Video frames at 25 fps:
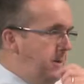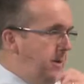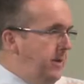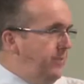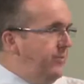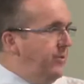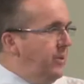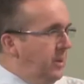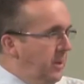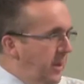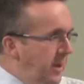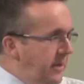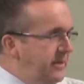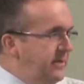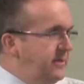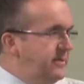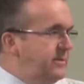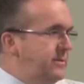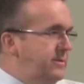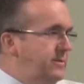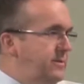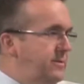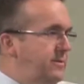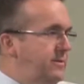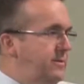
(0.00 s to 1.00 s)
in the
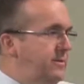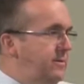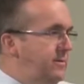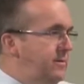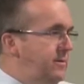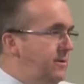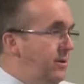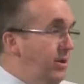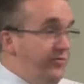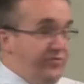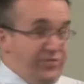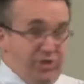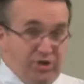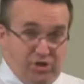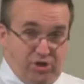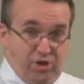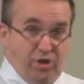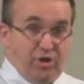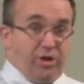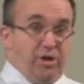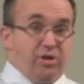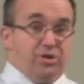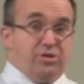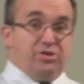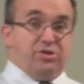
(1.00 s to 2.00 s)
light of the
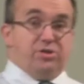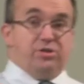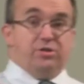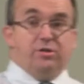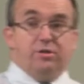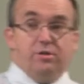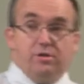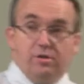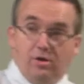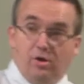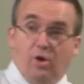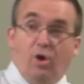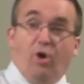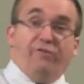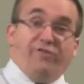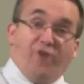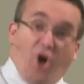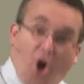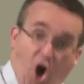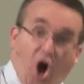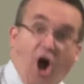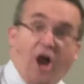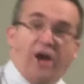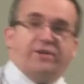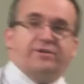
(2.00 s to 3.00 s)
courage of
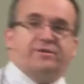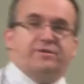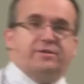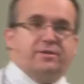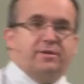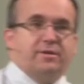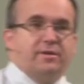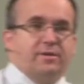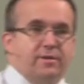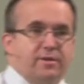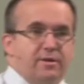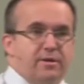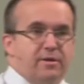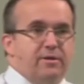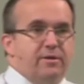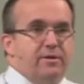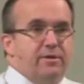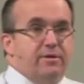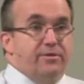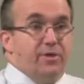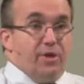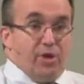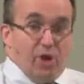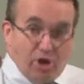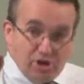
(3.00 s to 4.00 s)
heart
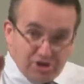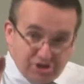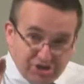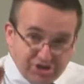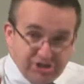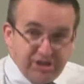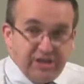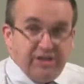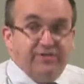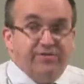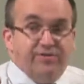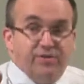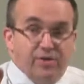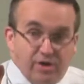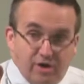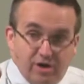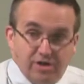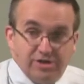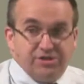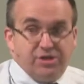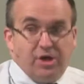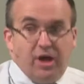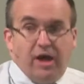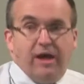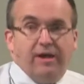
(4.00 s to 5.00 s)
that our Savior
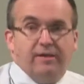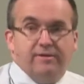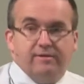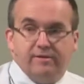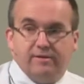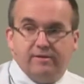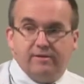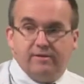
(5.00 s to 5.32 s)
has had.